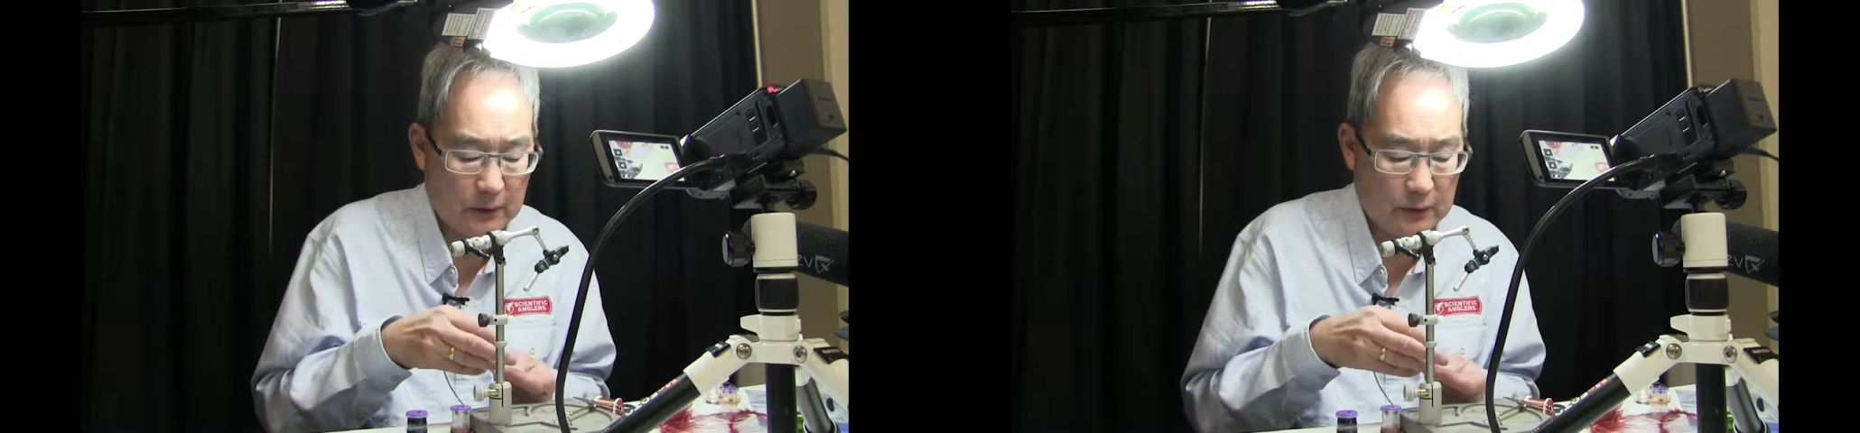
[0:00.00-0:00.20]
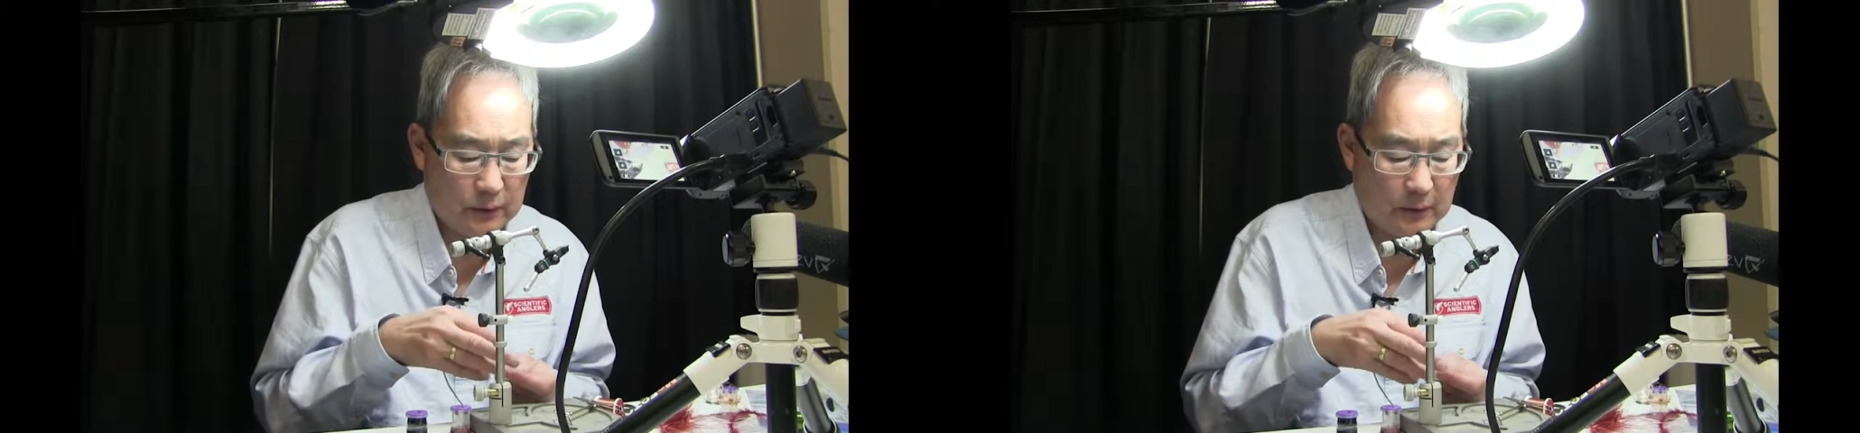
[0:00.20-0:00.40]

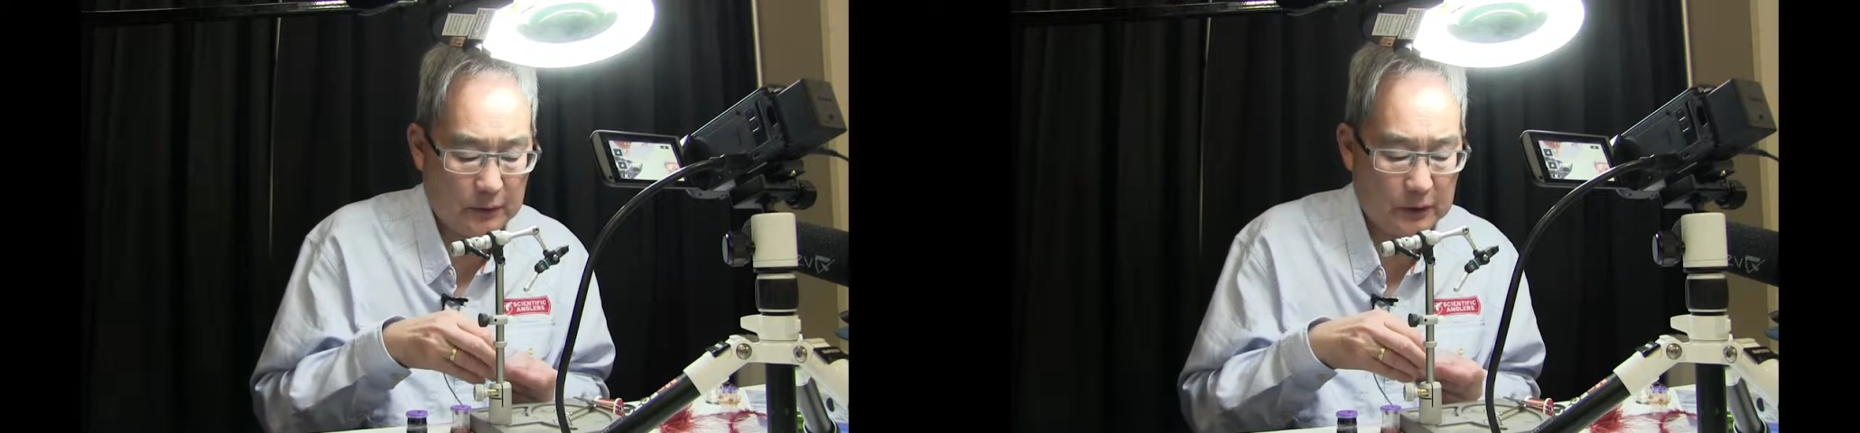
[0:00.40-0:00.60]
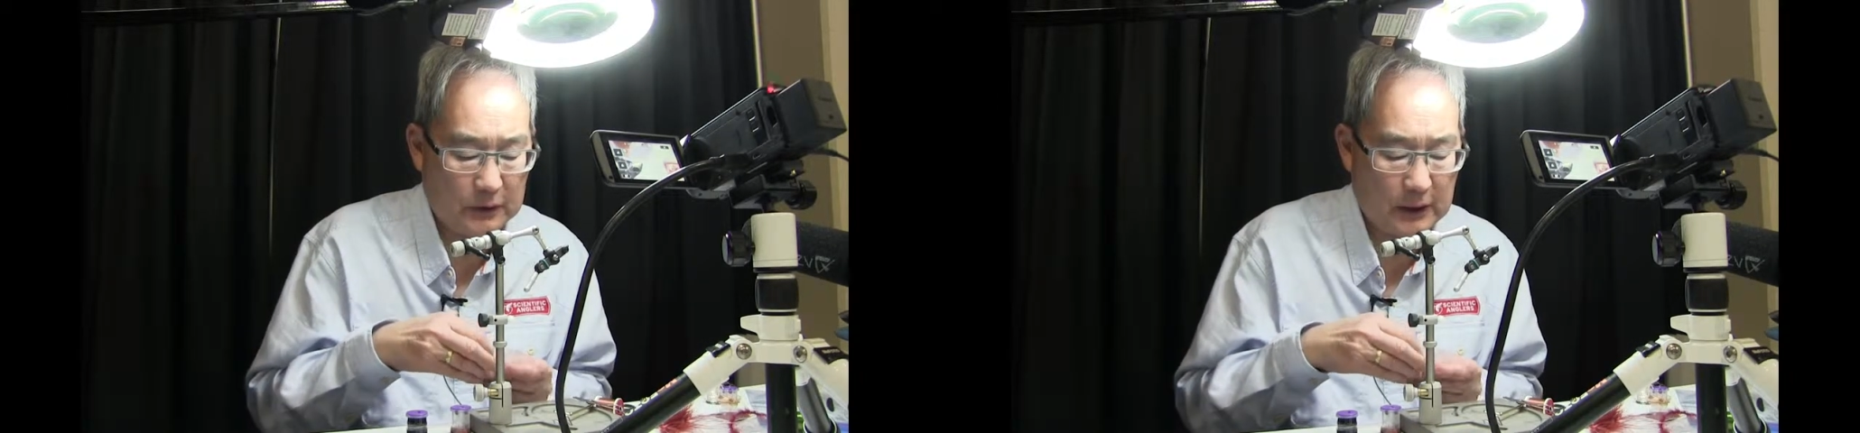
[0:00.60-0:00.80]
So I'm
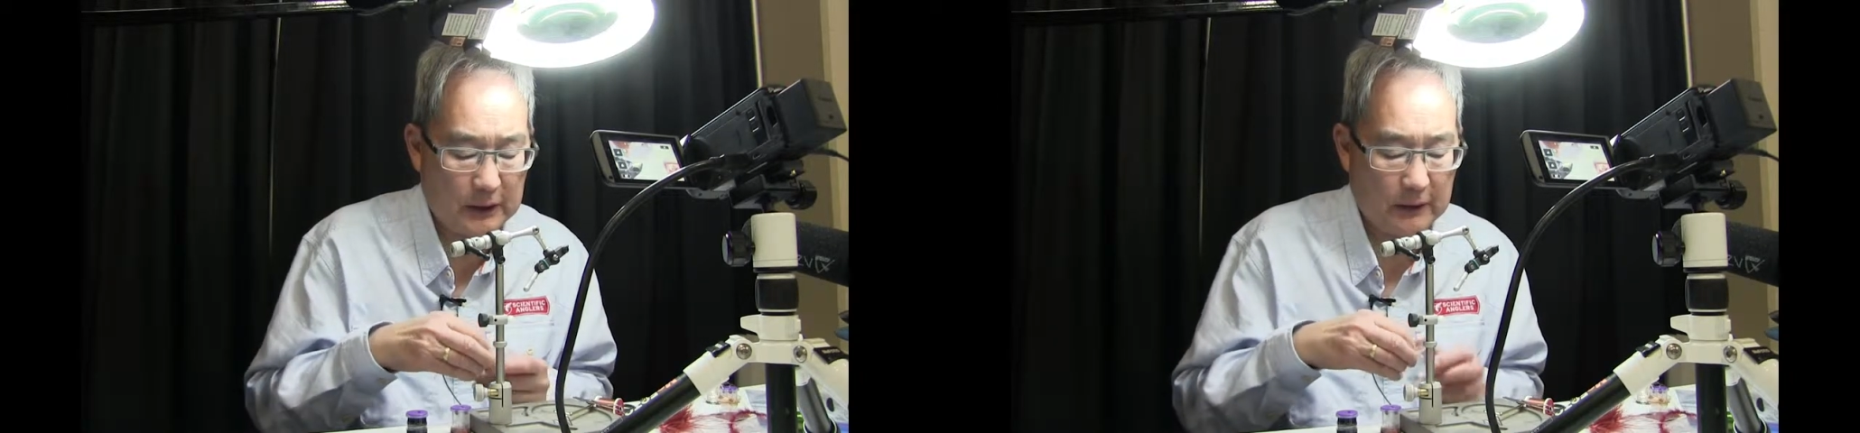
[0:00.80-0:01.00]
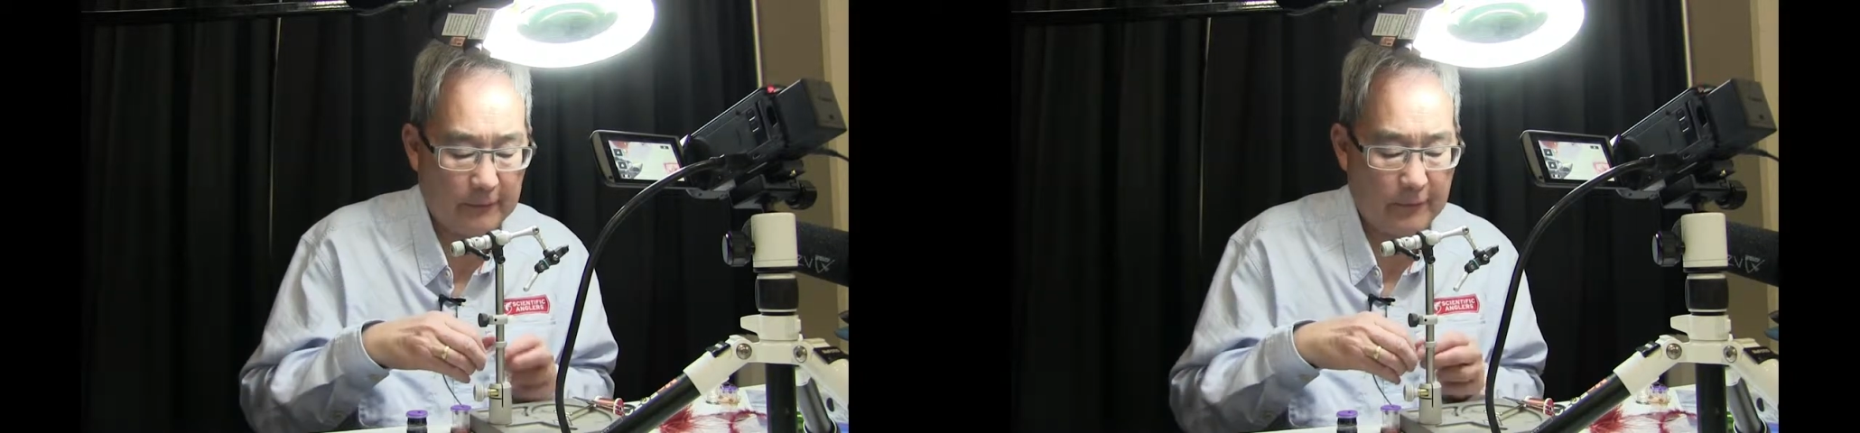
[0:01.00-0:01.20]
just taking a